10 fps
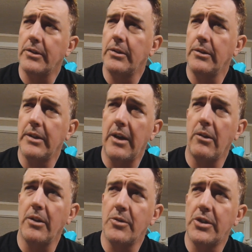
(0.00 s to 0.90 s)
she
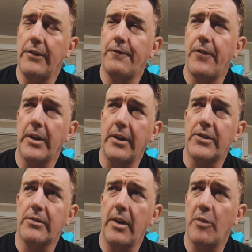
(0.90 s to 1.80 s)
not only was she
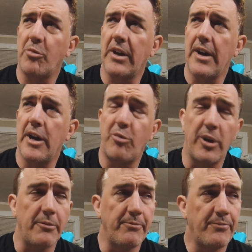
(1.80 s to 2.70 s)
fucking straight up
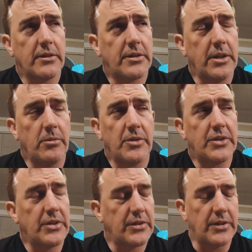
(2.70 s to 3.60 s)
incompetent, she
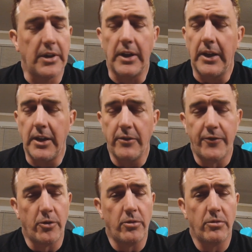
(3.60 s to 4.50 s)
was just an
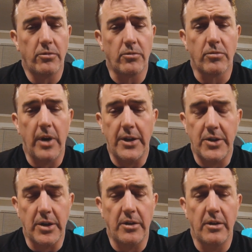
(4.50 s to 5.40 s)
evil,
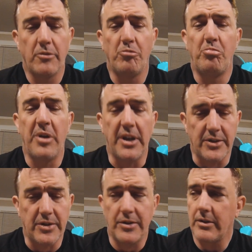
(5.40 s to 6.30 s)
wretched
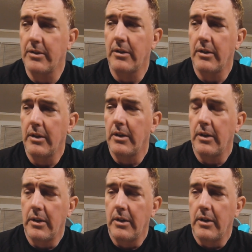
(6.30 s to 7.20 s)
bitch.
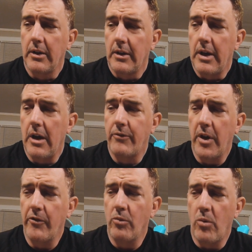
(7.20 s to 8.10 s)
Now,
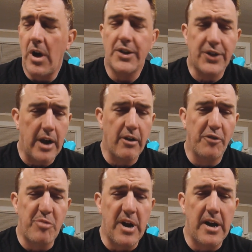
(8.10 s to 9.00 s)
if you ever watched
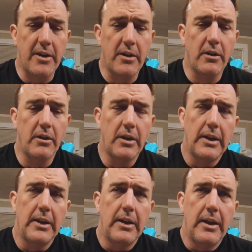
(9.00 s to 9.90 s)
Harry Potter,
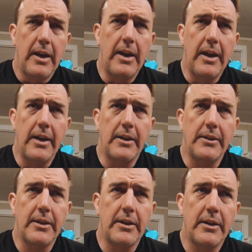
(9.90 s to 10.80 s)

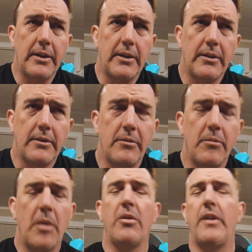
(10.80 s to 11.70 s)
and
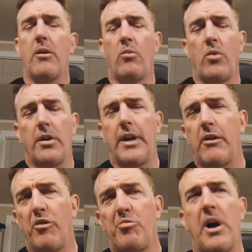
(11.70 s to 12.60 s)
remember that one
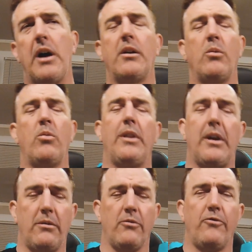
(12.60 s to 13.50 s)
Harry Potter where
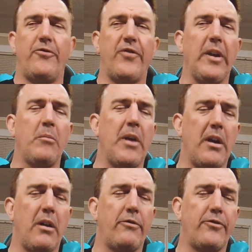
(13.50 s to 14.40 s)
that
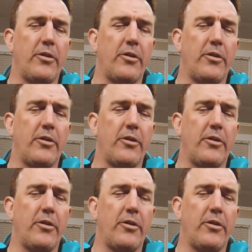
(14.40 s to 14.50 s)
female